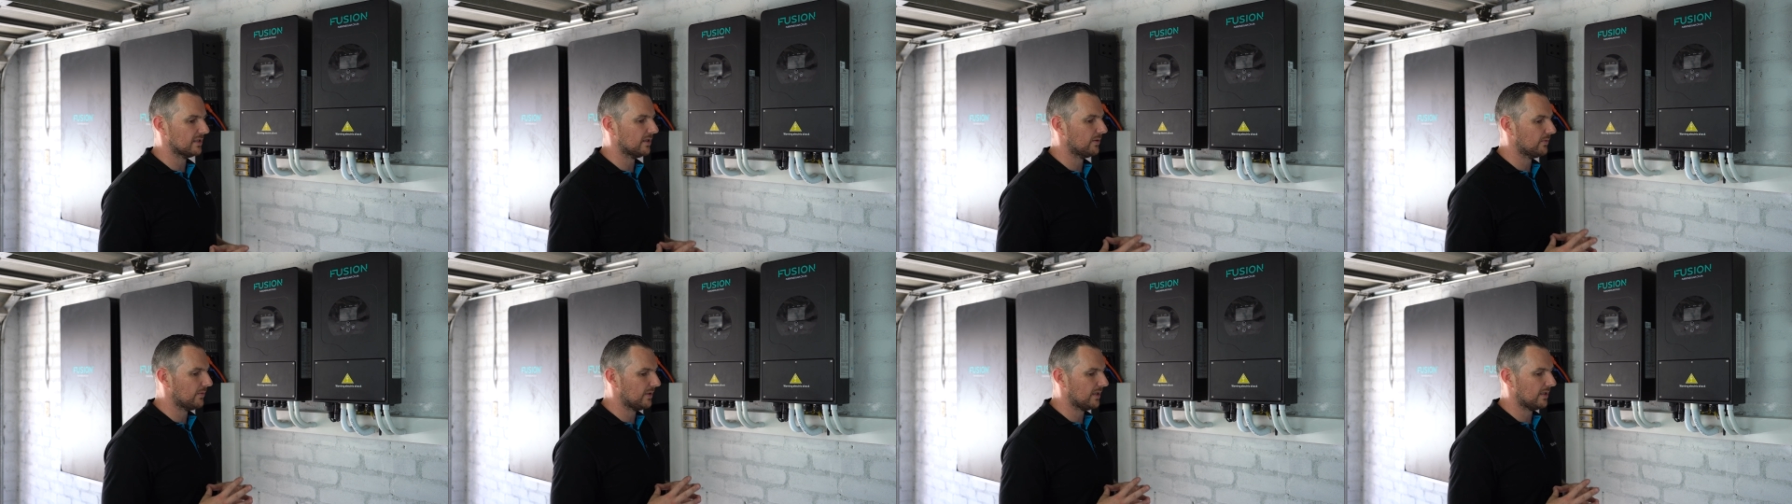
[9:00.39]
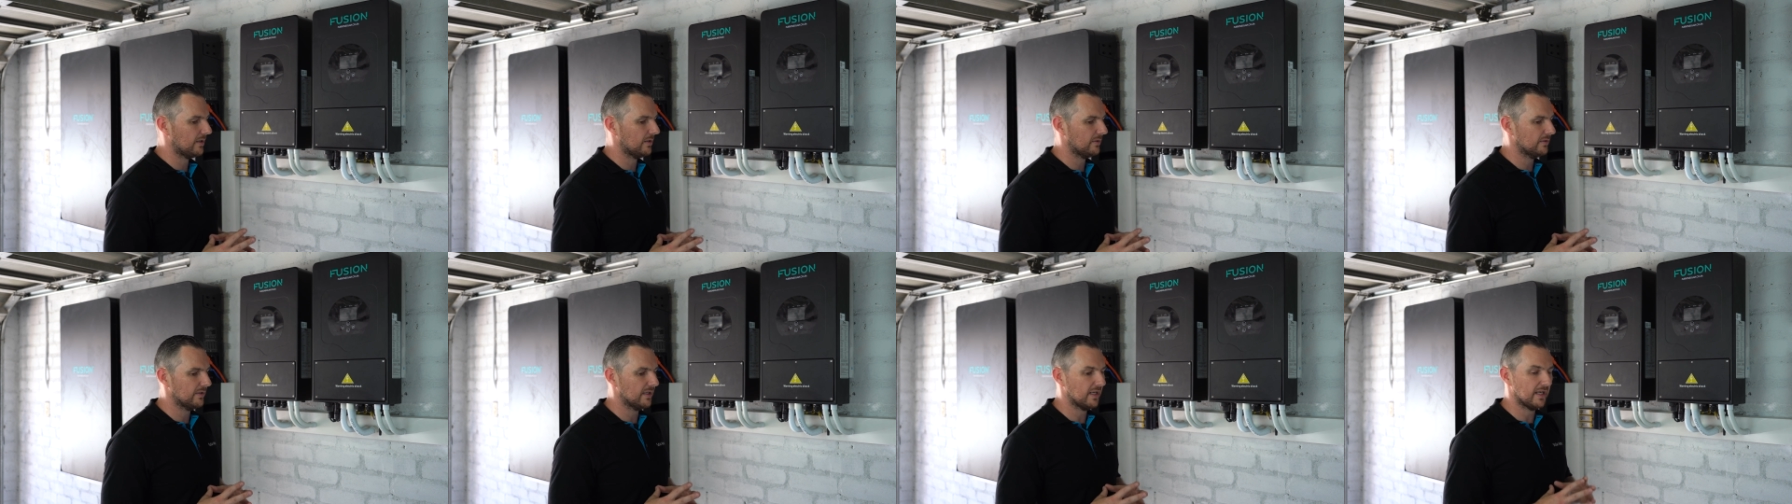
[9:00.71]
oh
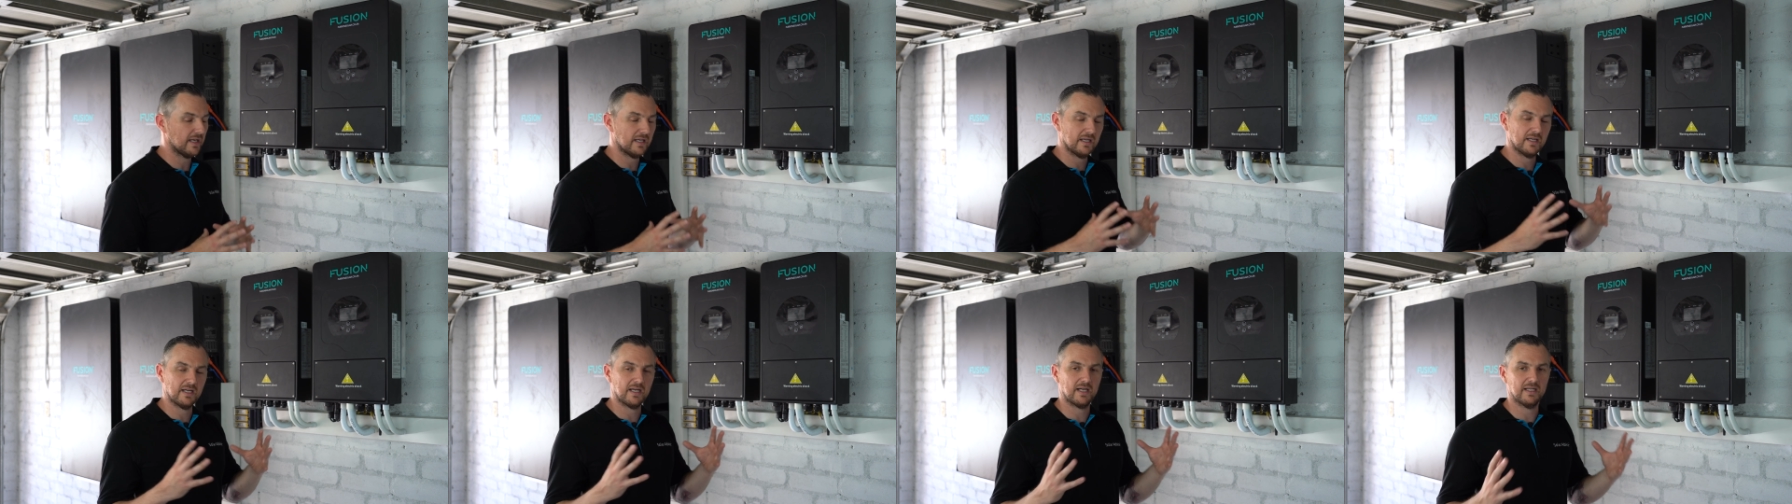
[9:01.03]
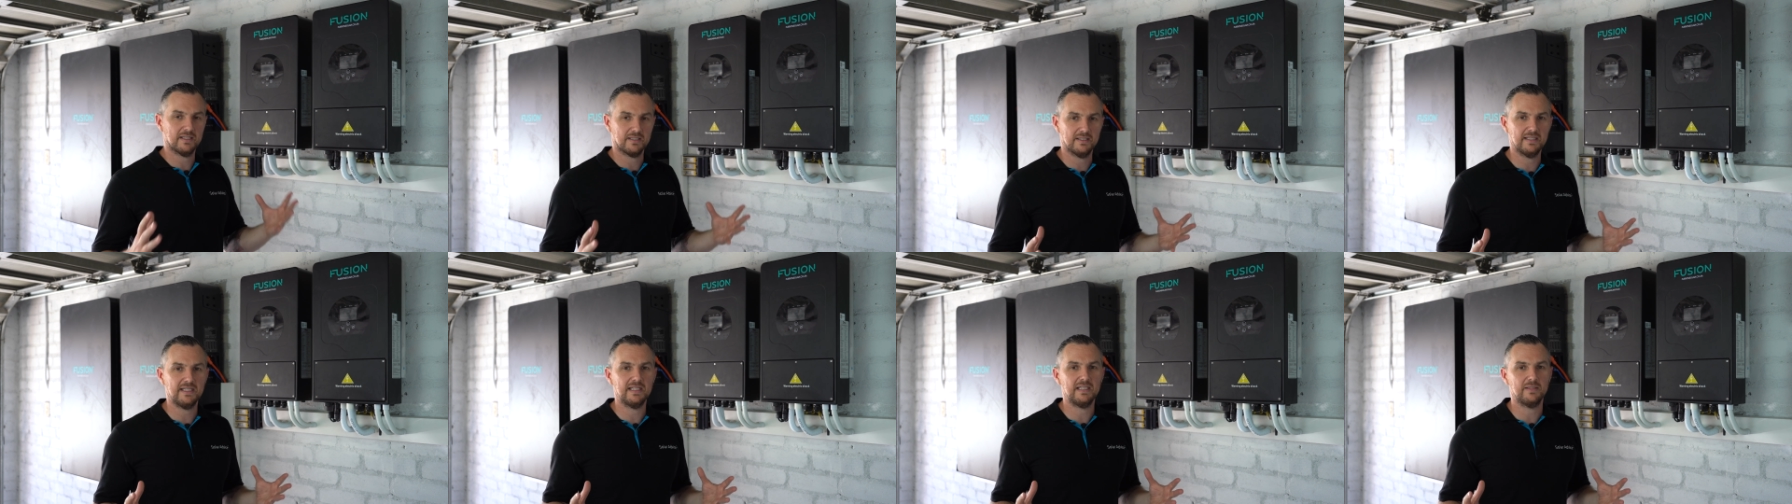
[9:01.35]
wow, I
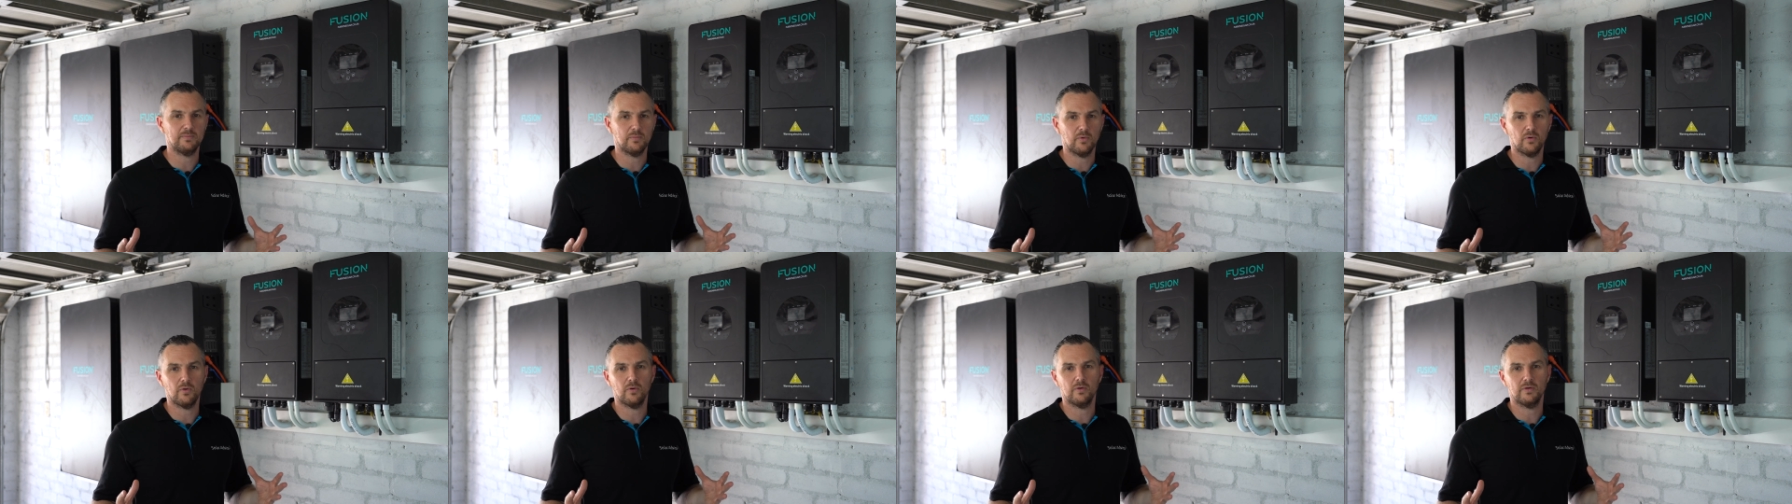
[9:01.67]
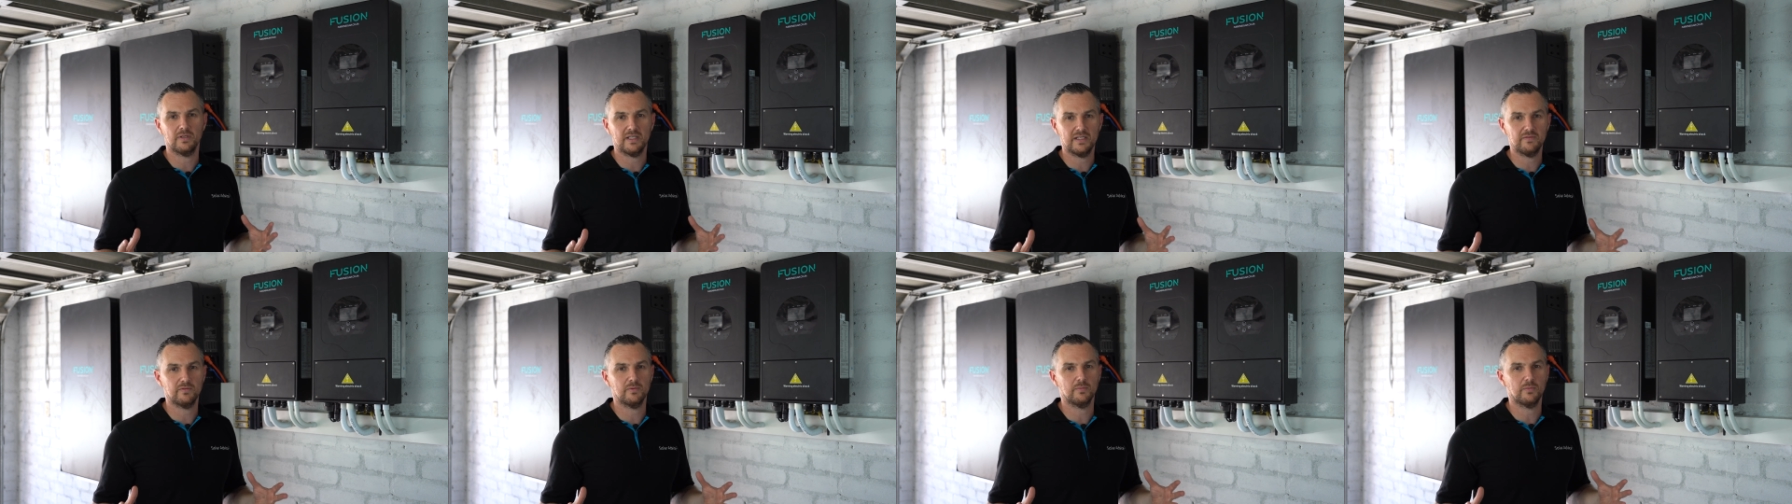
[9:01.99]
need more,
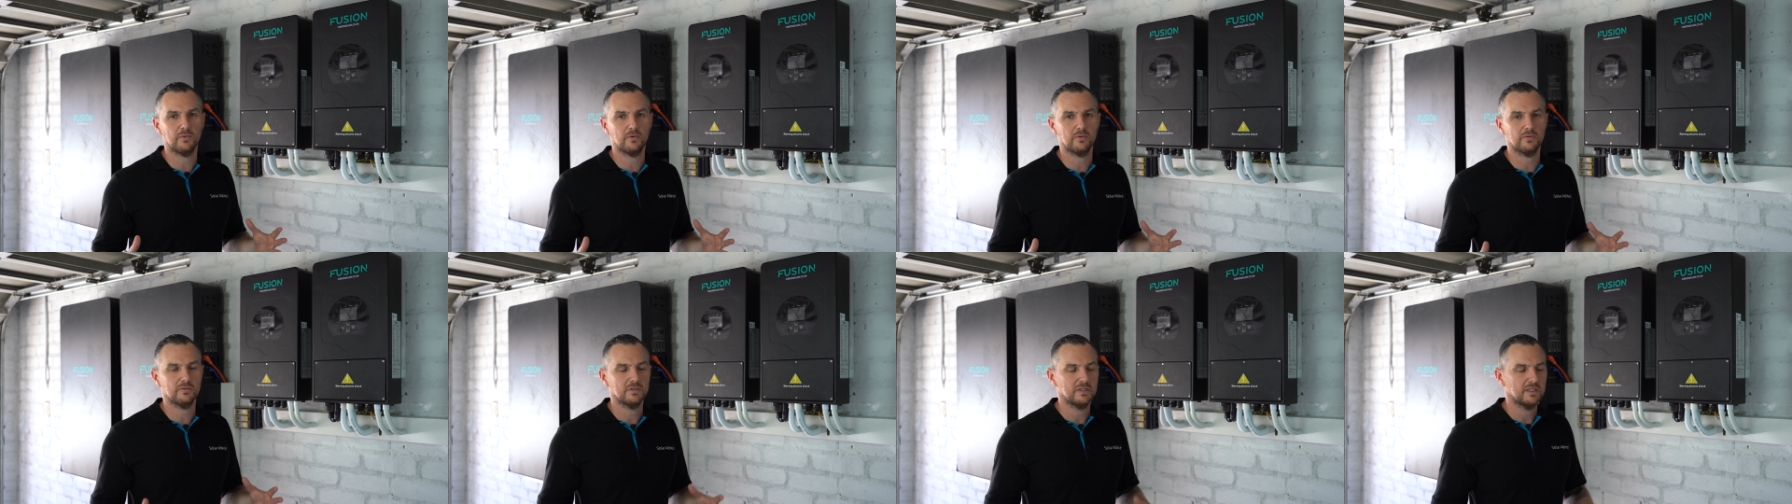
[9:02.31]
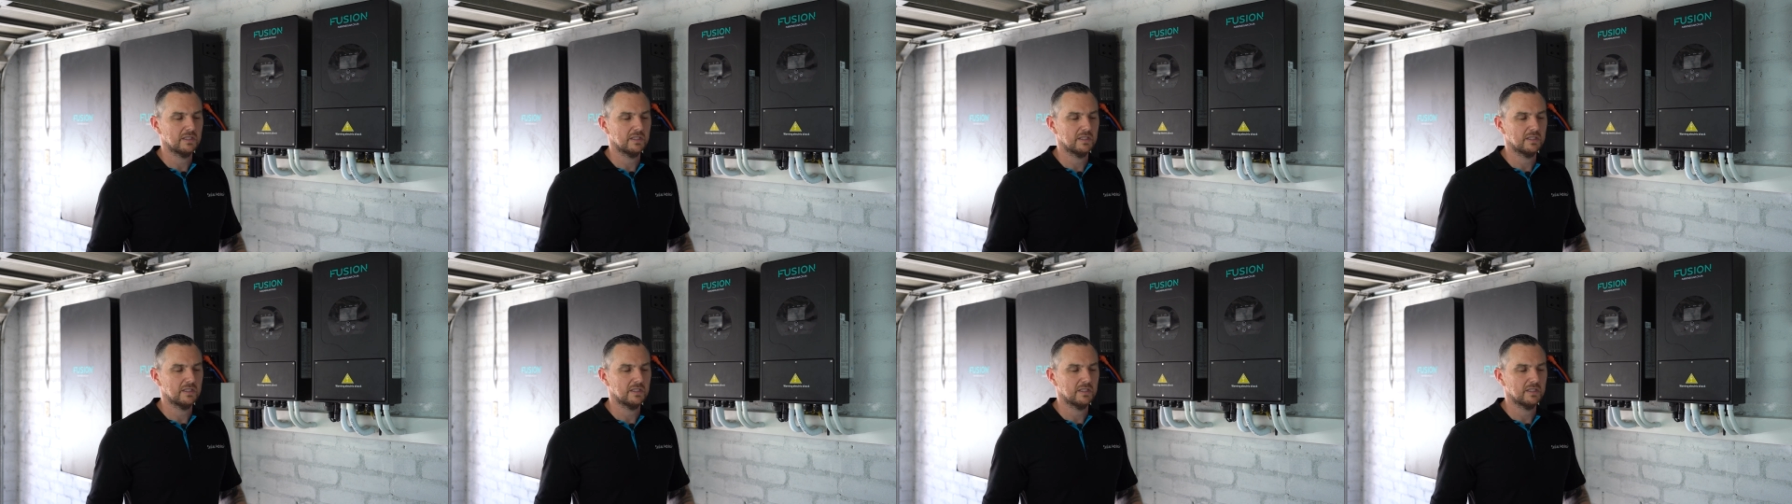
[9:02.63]
even more.